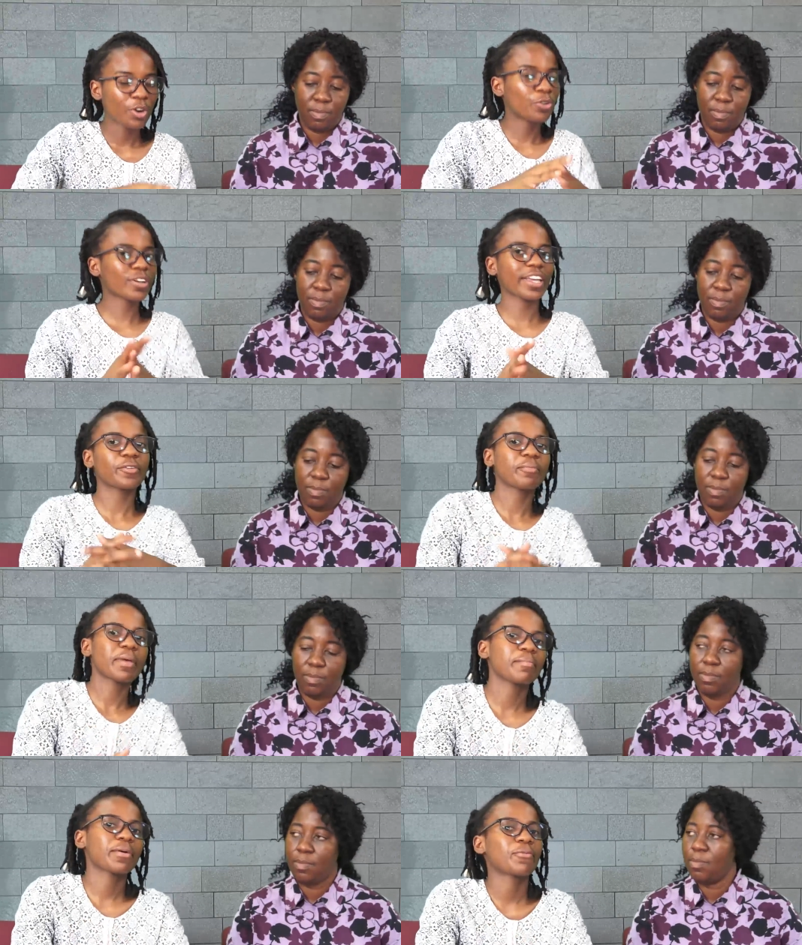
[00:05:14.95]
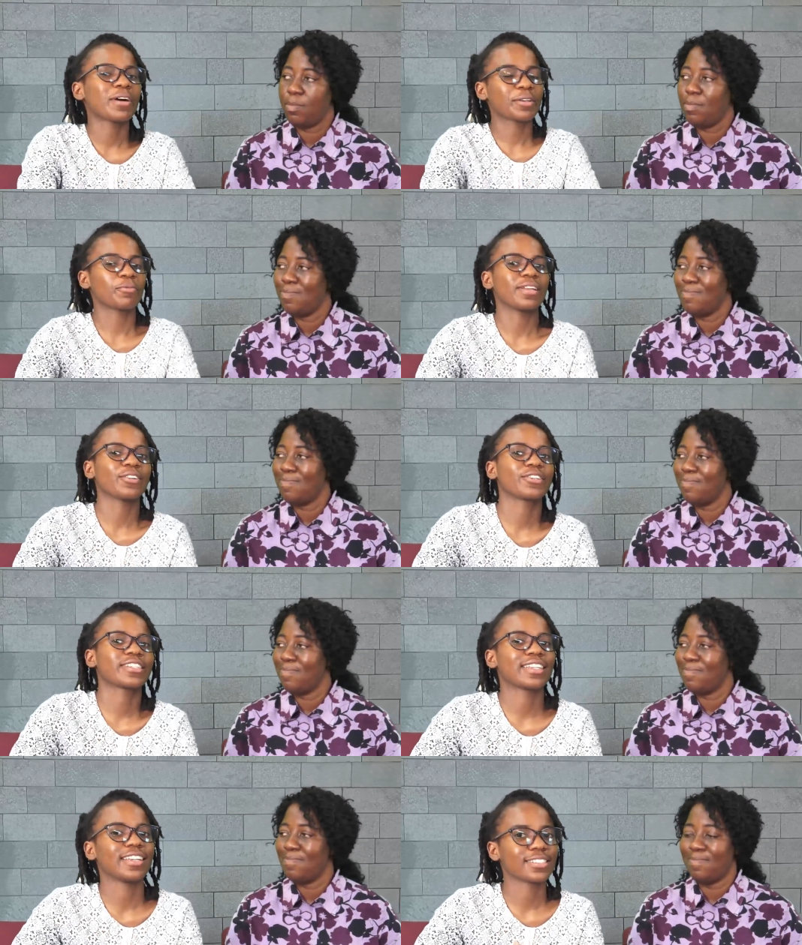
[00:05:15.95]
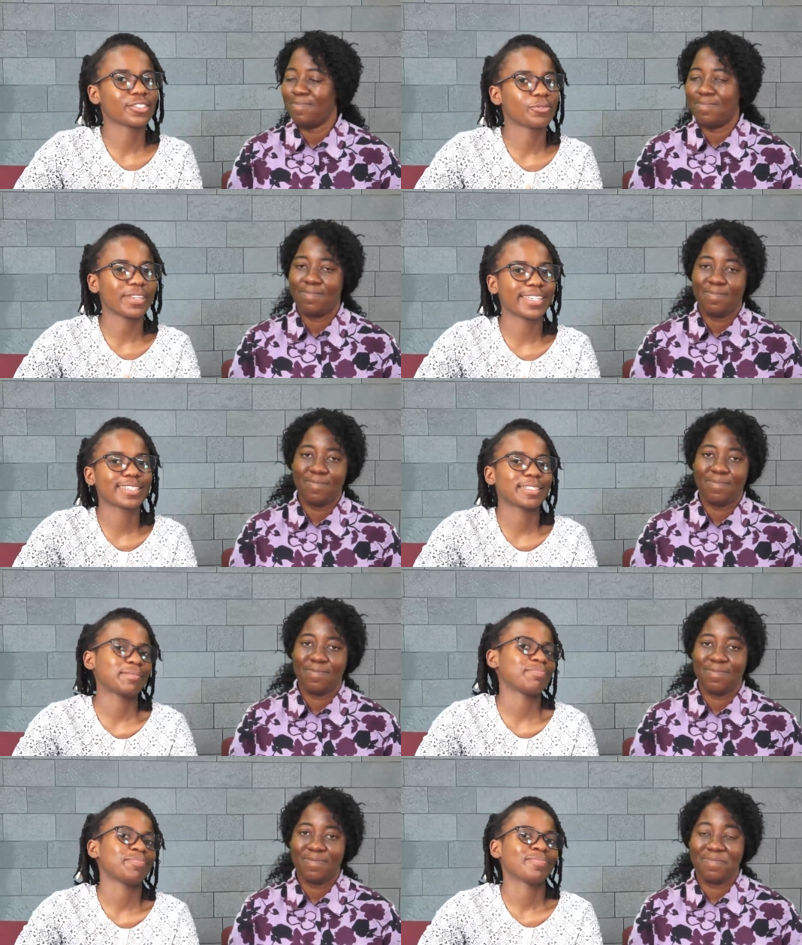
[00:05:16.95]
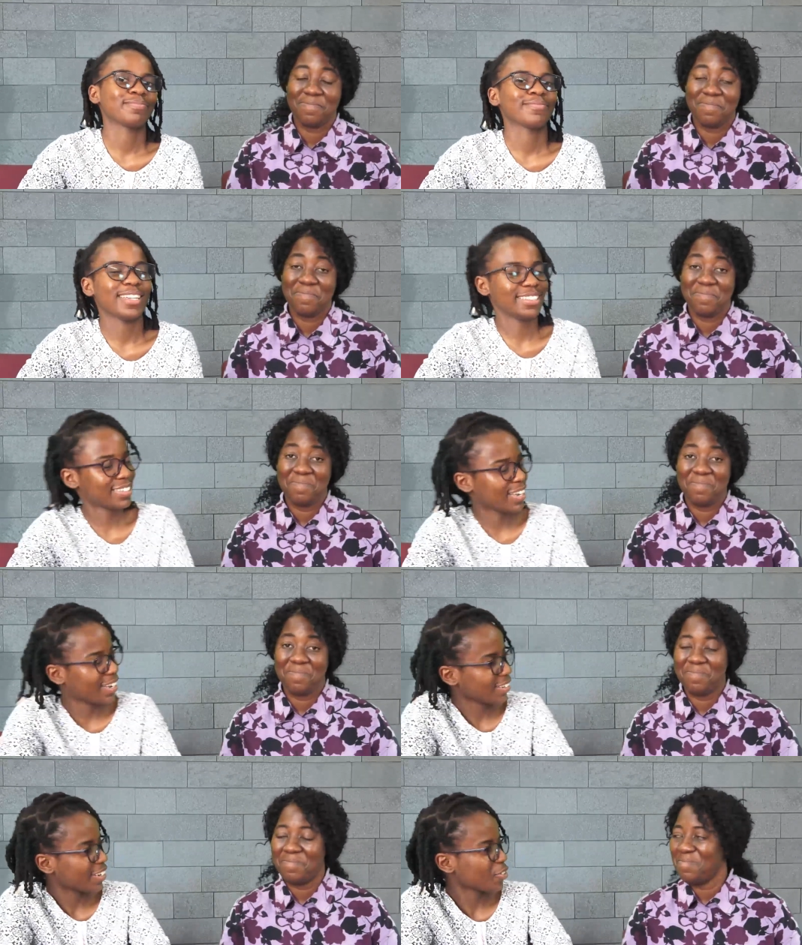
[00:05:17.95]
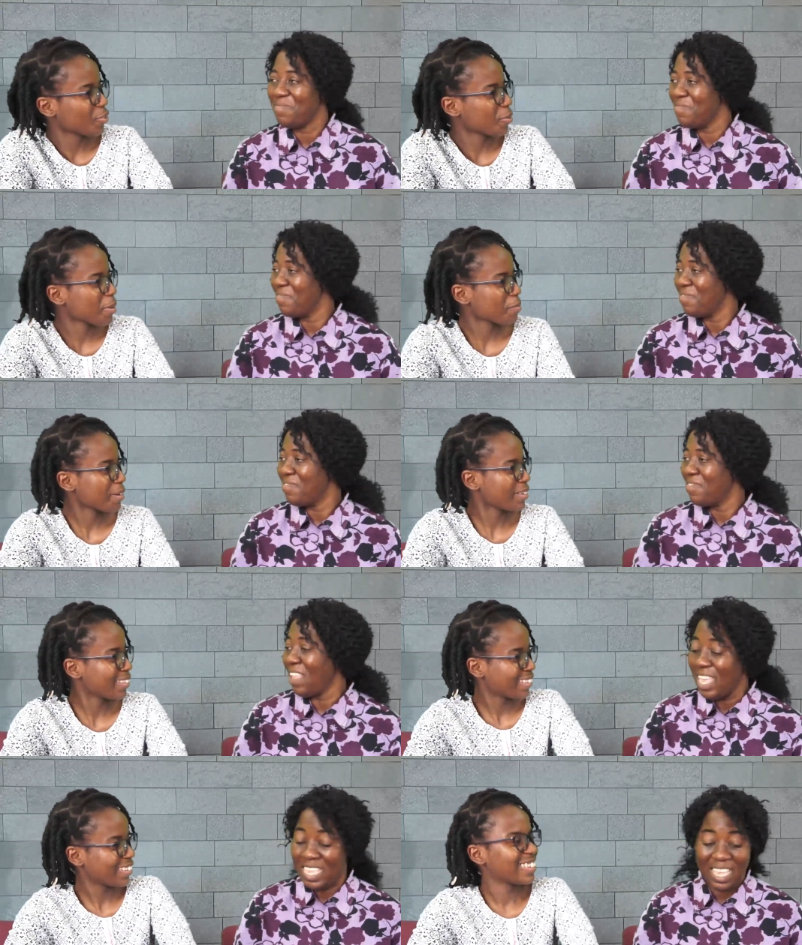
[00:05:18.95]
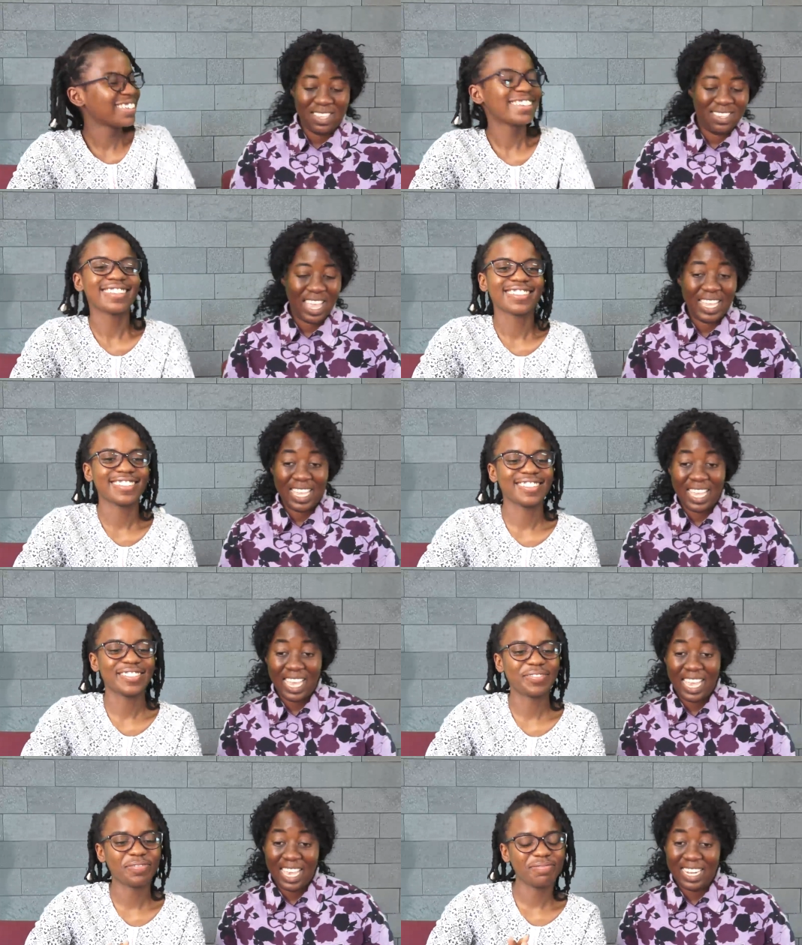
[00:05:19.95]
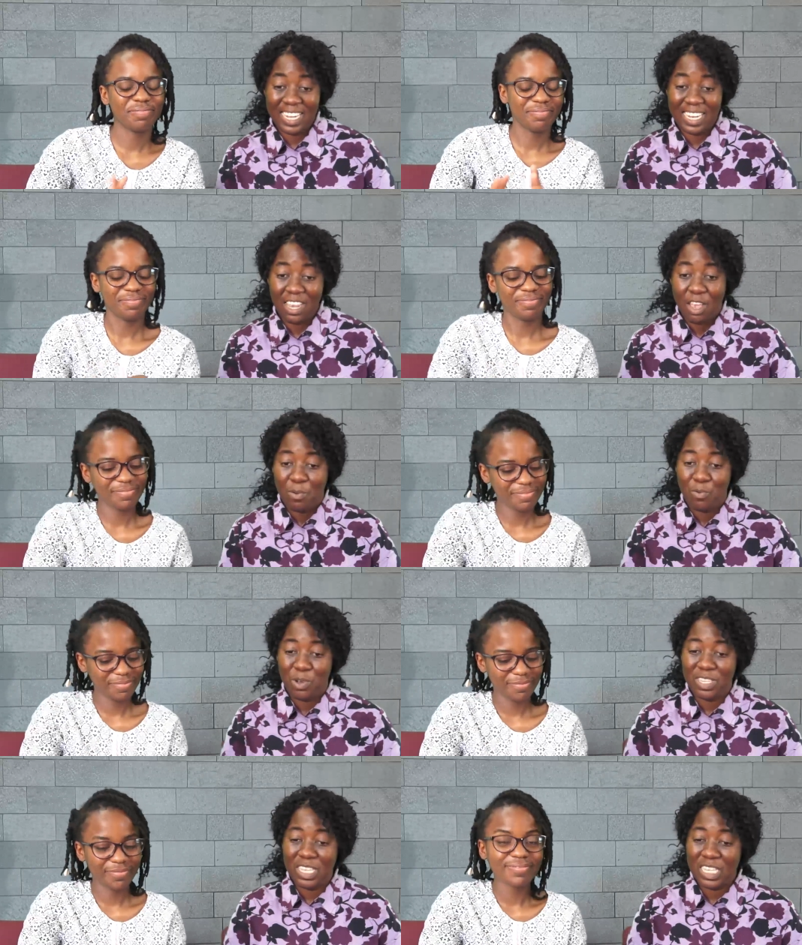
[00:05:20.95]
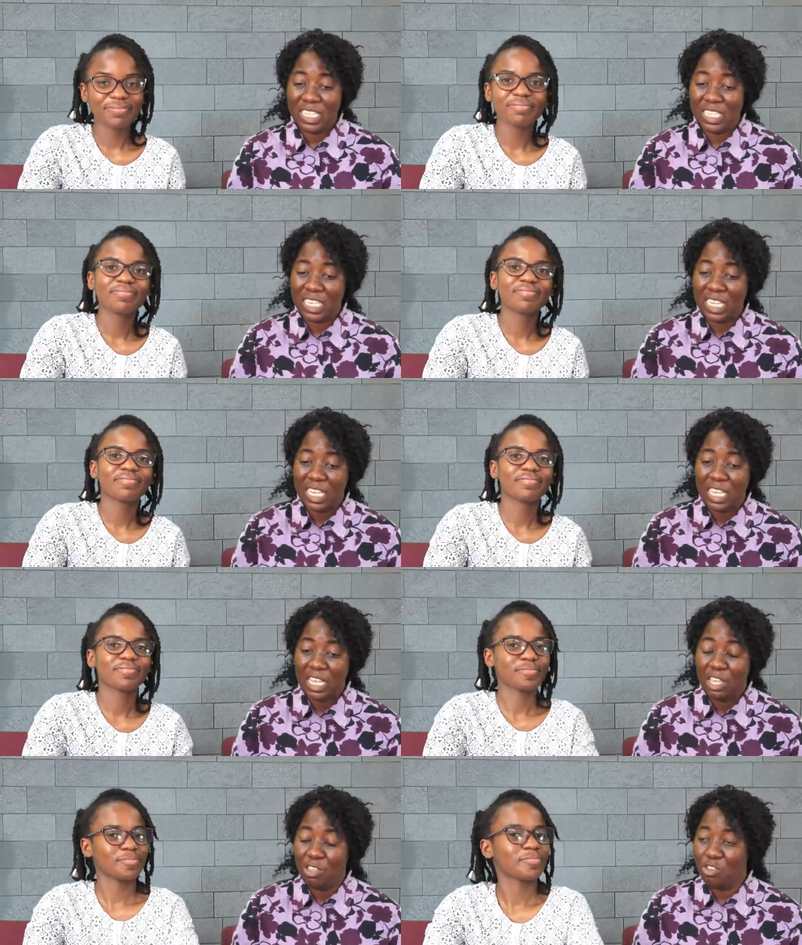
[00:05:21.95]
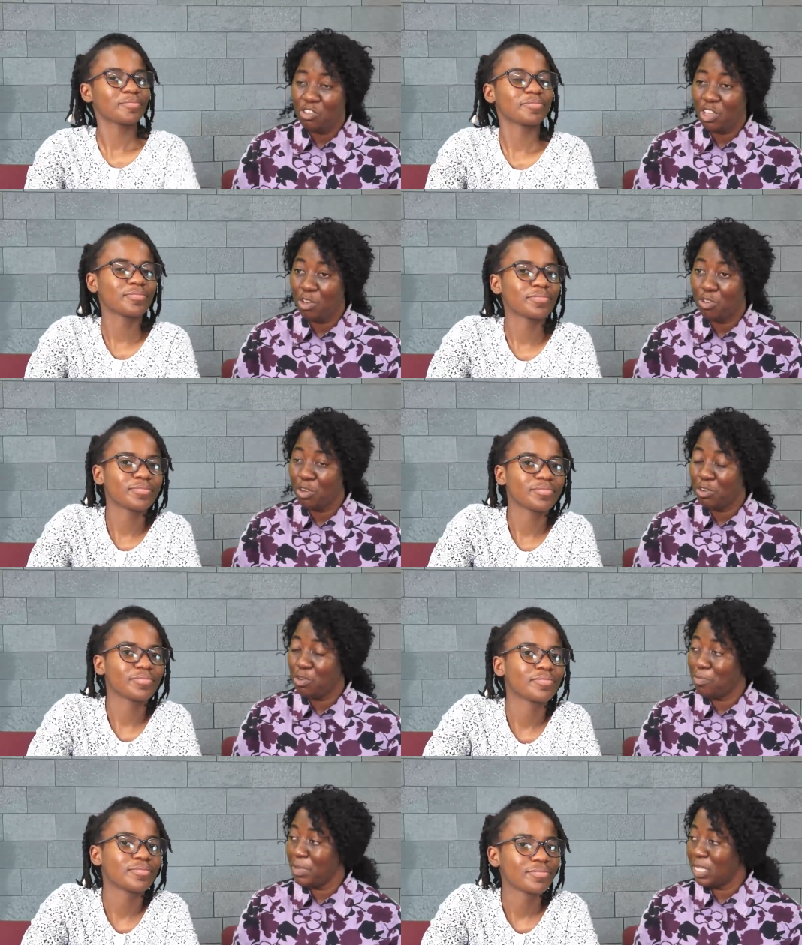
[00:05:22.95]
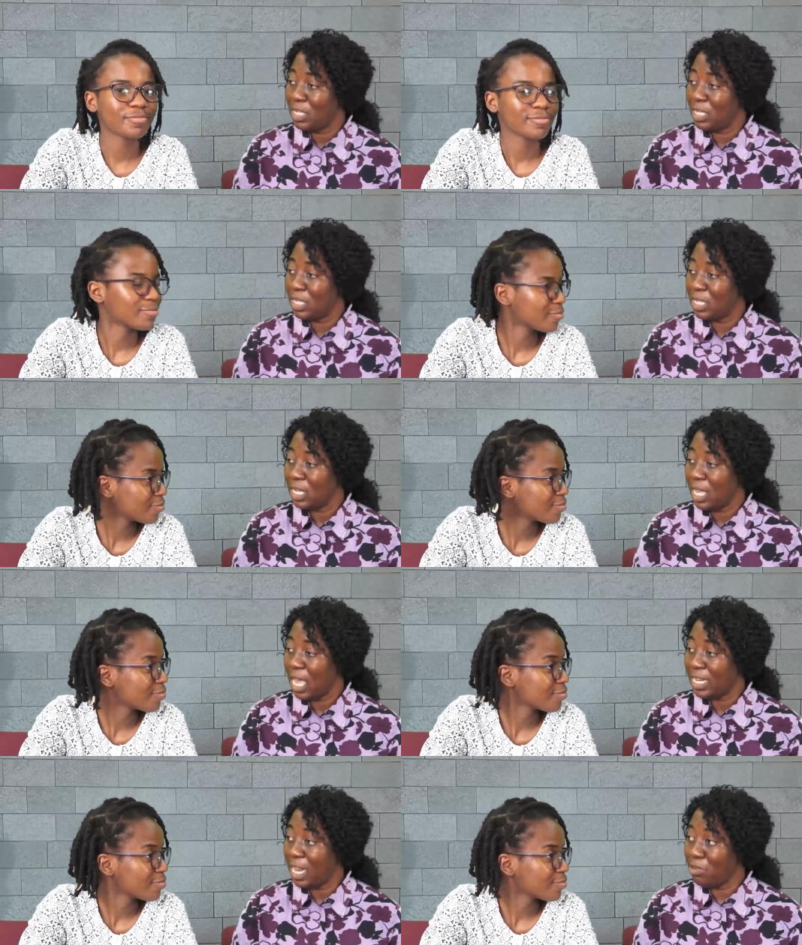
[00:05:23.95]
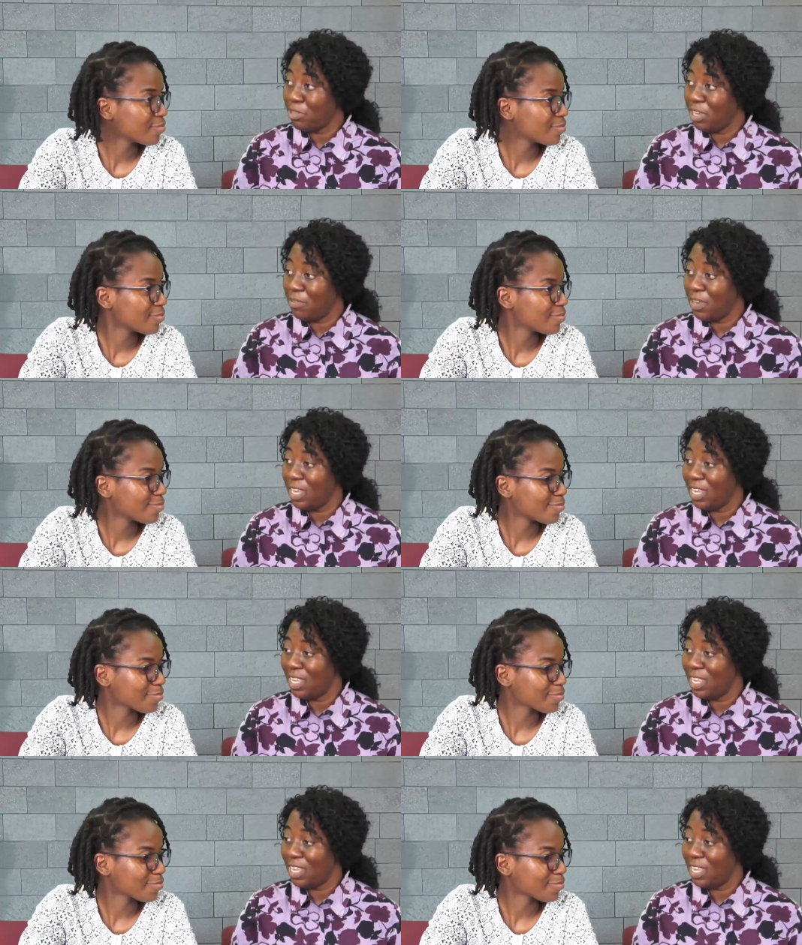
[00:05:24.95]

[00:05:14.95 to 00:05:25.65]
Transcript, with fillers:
Speaker 1: who can remember what we learned last week? Auntie Anne, can you remember?
Speaker 2: Yes, I can. Was it, you shall not commit adultery?